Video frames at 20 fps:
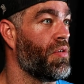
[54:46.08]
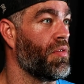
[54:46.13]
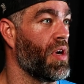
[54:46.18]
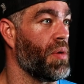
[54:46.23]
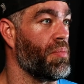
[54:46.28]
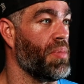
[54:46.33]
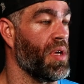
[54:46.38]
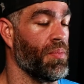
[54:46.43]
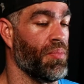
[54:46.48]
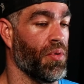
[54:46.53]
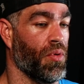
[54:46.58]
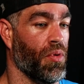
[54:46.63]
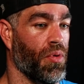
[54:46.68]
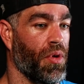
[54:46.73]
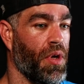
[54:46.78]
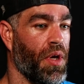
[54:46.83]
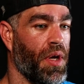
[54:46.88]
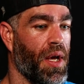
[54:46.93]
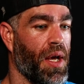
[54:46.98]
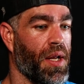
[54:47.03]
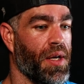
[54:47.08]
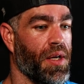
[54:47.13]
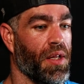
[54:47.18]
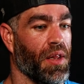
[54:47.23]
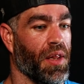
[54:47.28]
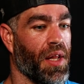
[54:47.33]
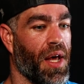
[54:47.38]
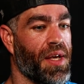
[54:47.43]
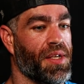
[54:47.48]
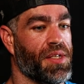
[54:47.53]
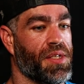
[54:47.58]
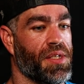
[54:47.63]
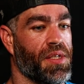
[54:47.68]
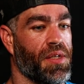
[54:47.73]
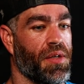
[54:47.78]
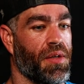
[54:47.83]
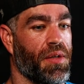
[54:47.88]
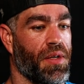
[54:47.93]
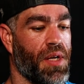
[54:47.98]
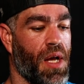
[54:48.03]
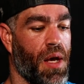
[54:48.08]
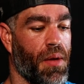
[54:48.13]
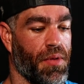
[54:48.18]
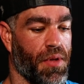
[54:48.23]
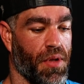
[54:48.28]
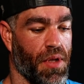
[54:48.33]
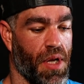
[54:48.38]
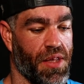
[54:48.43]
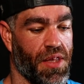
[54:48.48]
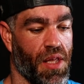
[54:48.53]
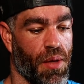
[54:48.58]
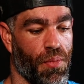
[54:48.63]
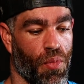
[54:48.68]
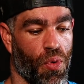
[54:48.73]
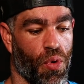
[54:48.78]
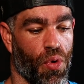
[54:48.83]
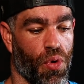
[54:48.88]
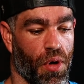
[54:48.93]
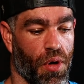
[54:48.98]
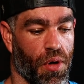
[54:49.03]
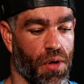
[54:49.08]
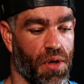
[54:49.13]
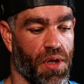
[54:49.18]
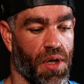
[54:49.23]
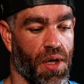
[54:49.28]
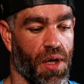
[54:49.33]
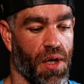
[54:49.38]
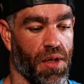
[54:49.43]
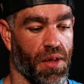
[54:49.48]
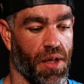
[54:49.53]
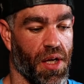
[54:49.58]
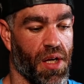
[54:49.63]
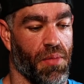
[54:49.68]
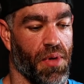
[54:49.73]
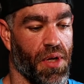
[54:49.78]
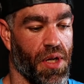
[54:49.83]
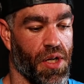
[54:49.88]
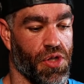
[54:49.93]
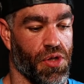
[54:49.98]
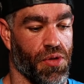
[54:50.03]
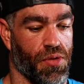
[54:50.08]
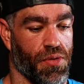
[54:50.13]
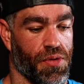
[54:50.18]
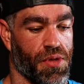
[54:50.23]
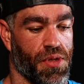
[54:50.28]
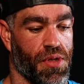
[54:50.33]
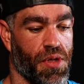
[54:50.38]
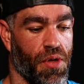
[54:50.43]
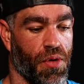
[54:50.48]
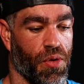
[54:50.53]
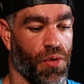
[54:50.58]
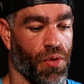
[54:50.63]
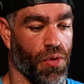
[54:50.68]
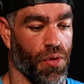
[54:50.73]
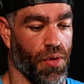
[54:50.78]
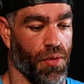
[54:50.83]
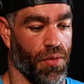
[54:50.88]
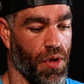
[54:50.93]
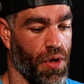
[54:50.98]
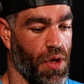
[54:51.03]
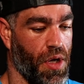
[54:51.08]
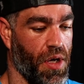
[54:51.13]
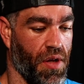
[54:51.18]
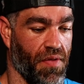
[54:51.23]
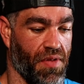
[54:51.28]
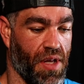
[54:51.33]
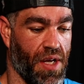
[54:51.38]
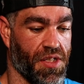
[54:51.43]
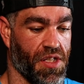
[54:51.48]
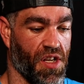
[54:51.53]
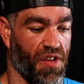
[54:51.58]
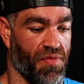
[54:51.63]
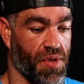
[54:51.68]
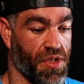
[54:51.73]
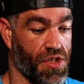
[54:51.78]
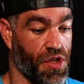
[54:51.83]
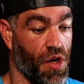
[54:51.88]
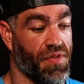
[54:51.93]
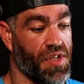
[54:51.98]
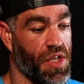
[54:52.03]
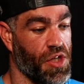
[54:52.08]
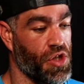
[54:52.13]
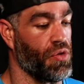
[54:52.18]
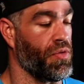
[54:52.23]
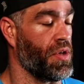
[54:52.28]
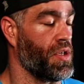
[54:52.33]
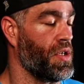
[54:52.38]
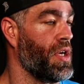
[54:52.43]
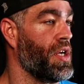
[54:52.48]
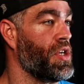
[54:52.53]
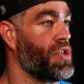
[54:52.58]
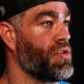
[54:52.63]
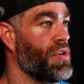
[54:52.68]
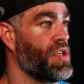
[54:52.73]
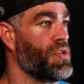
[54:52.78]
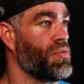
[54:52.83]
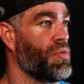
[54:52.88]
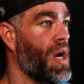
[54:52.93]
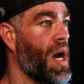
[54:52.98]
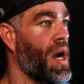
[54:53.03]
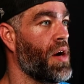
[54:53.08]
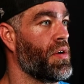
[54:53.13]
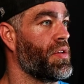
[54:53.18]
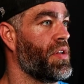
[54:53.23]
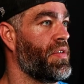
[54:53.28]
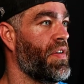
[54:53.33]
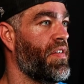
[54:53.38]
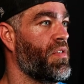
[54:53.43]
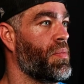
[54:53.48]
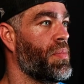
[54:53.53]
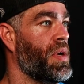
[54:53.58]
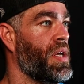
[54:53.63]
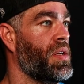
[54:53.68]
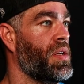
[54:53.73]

Right? People, and less, not that more ligament issues or any of that stuff, but soft tissue injuries were higher than they've ever been.